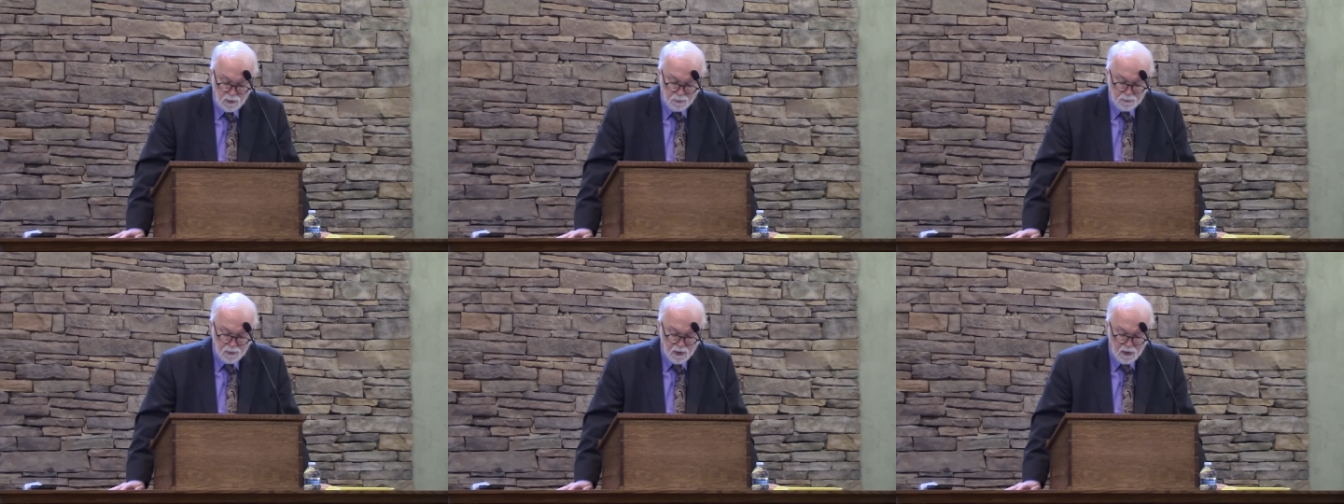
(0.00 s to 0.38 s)

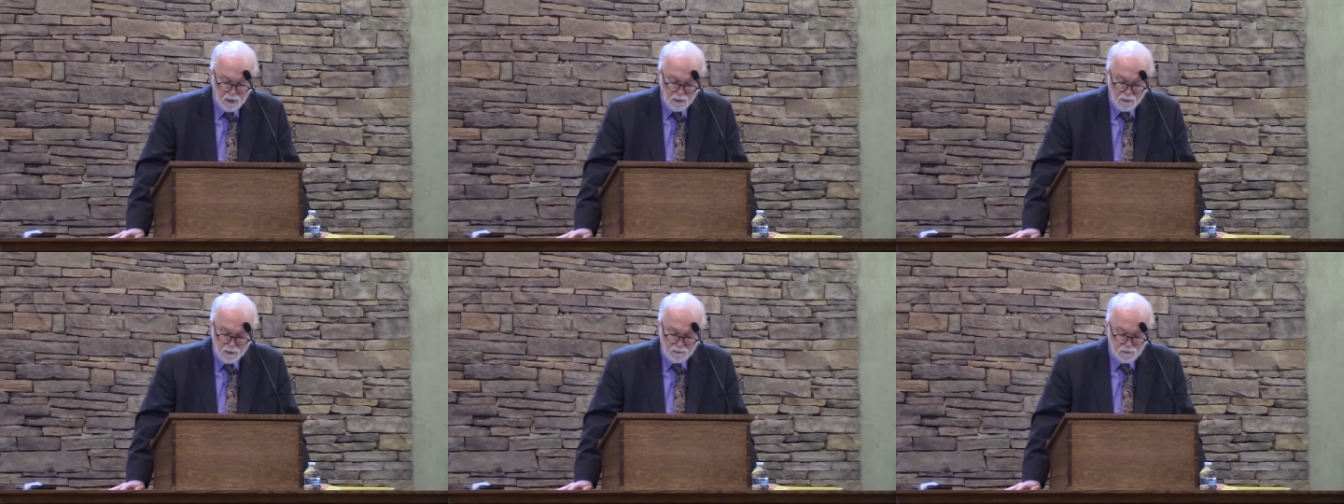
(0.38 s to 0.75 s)
the
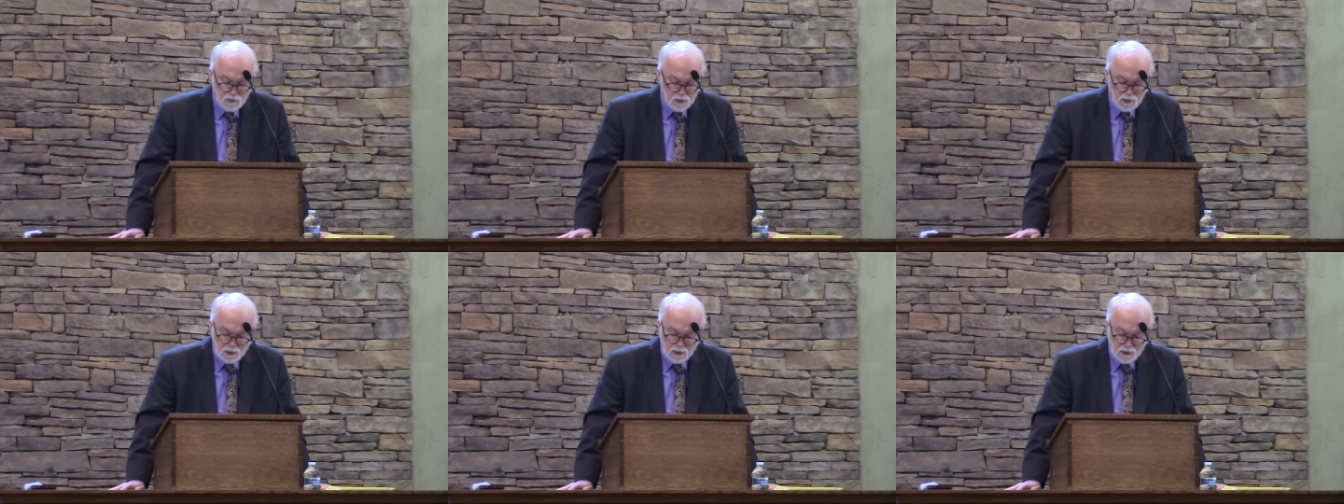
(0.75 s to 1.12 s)
power
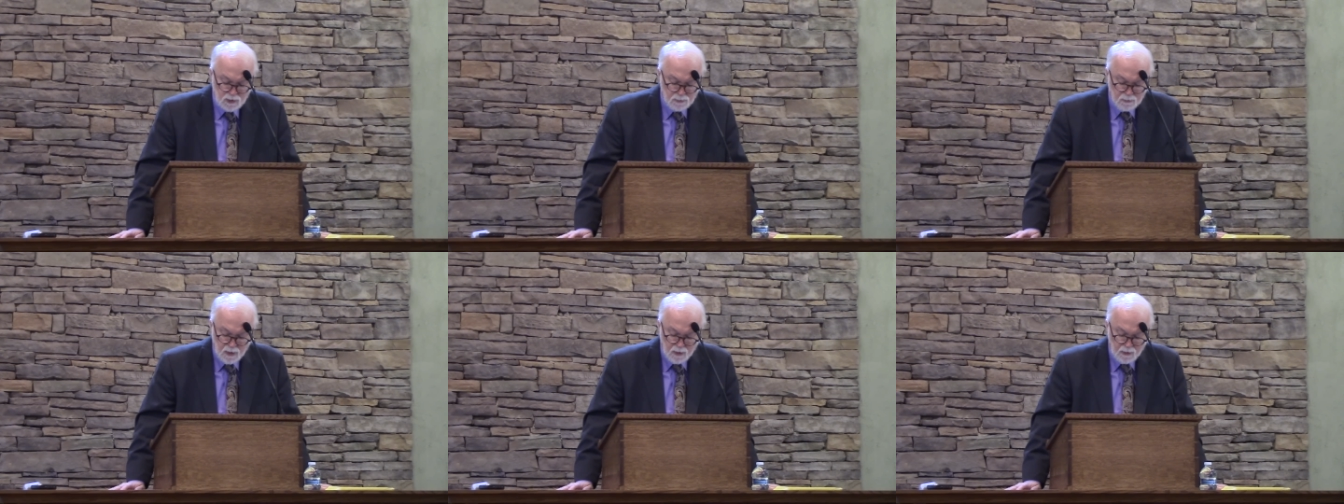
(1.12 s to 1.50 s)
of
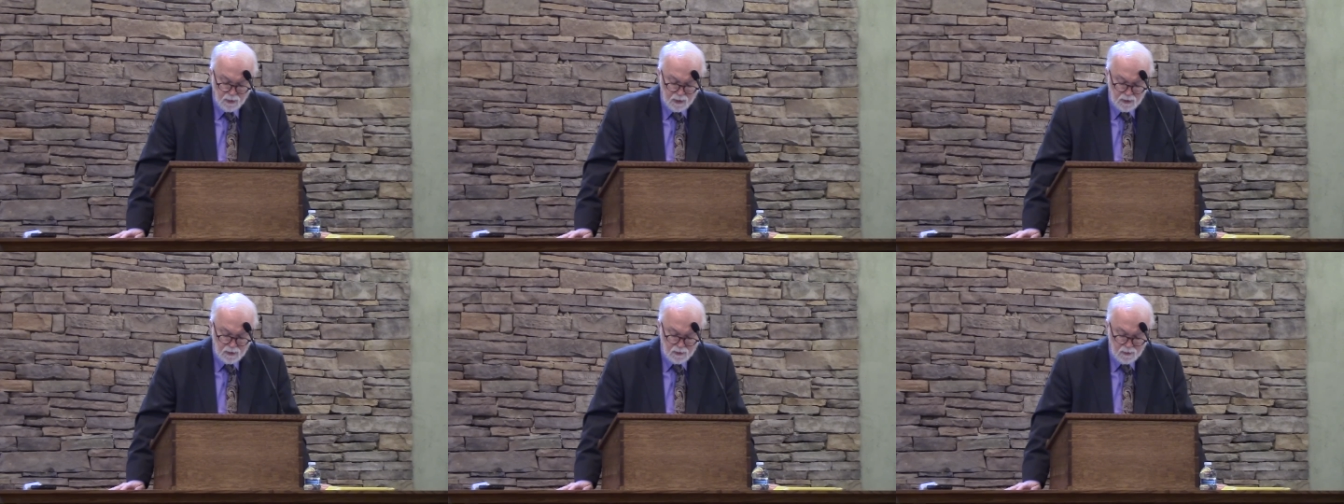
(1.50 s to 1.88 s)
Jesus'
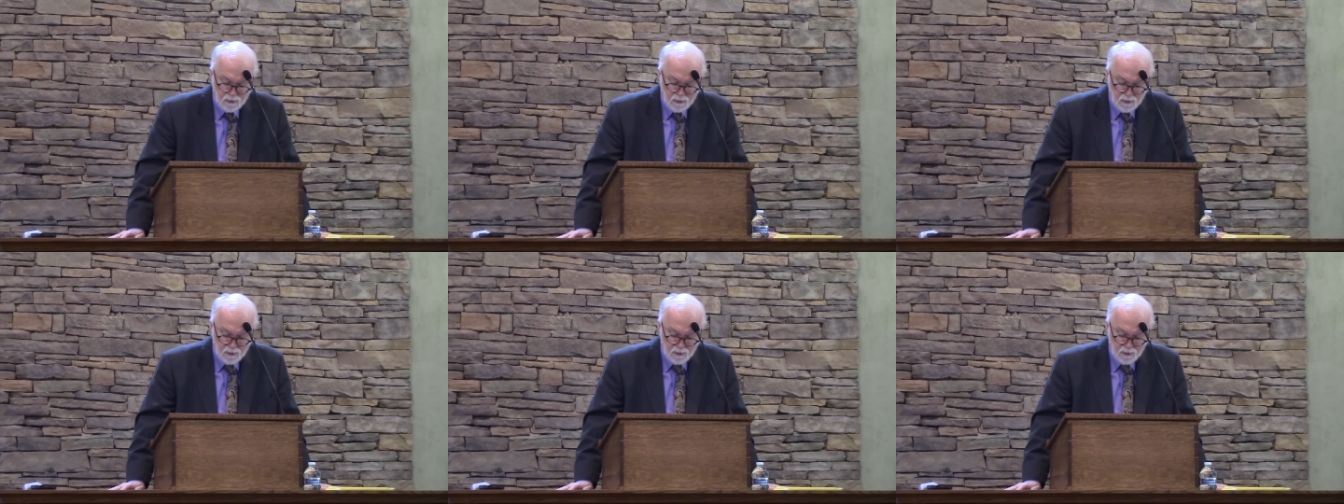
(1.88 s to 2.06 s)
merit.